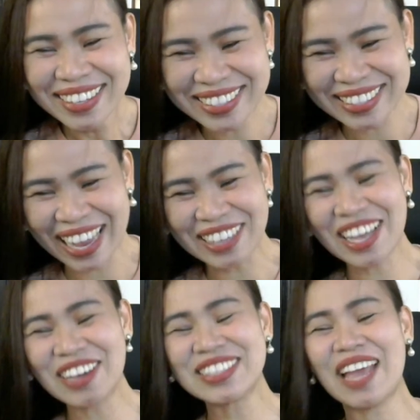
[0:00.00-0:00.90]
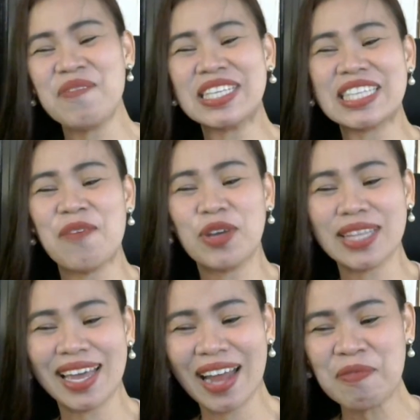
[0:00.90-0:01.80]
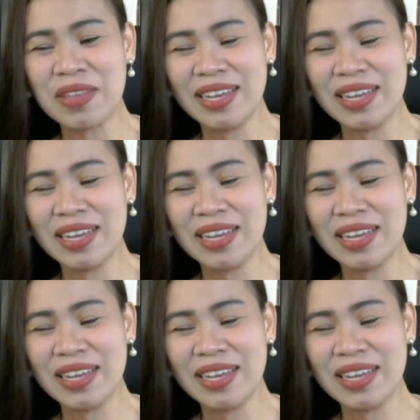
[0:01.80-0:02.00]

Shout out kay Miss Emotera.